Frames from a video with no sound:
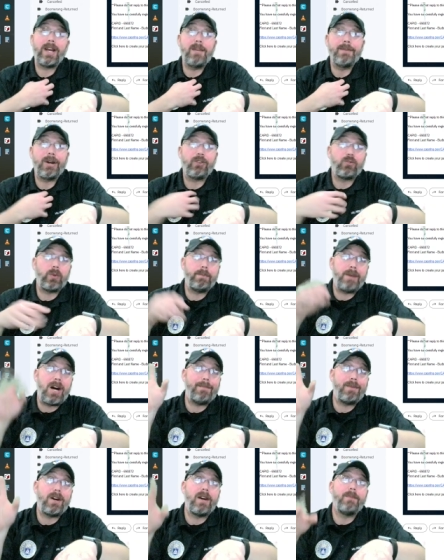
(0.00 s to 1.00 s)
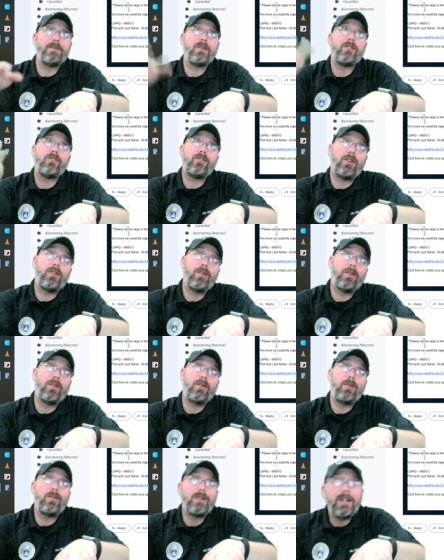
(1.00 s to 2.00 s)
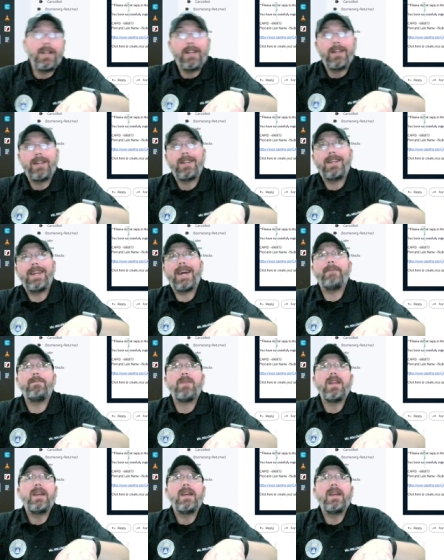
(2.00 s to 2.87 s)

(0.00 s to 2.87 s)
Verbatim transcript: emails would pop up. So, yeah.